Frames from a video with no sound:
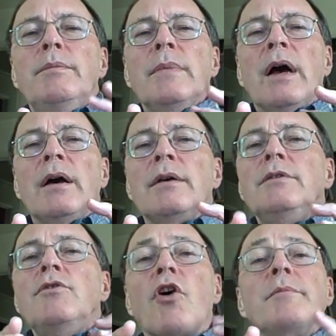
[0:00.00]

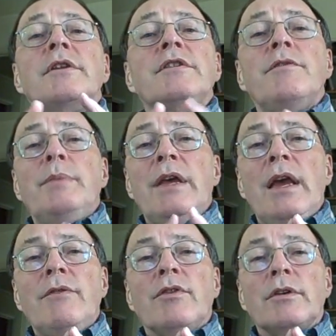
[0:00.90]
normative
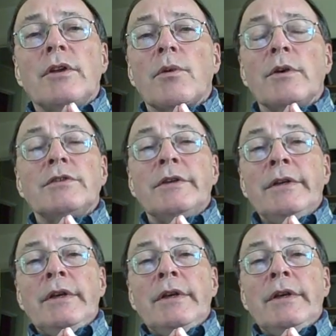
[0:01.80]
behavior. In other words,